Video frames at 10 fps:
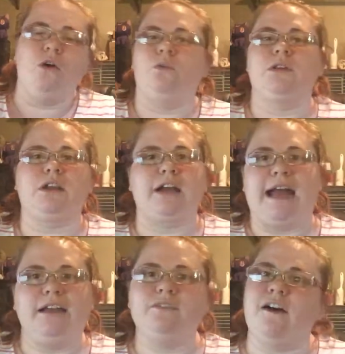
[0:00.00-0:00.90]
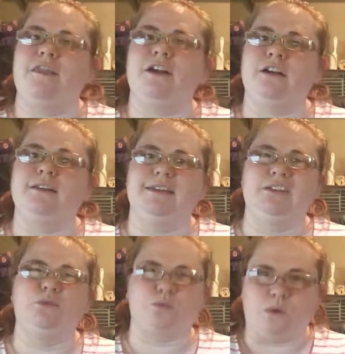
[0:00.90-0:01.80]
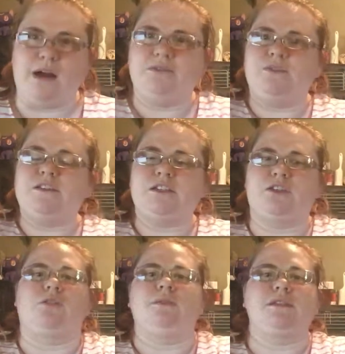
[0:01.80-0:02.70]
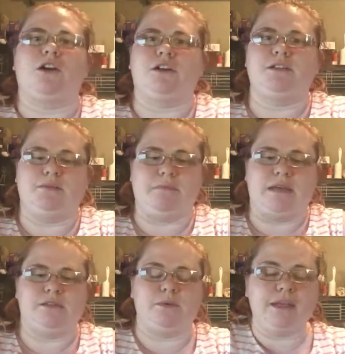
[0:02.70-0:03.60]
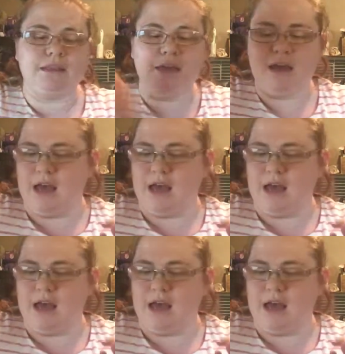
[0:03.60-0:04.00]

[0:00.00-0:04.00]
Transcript: or they're kind of on there a little rough, so it's hard to mess with.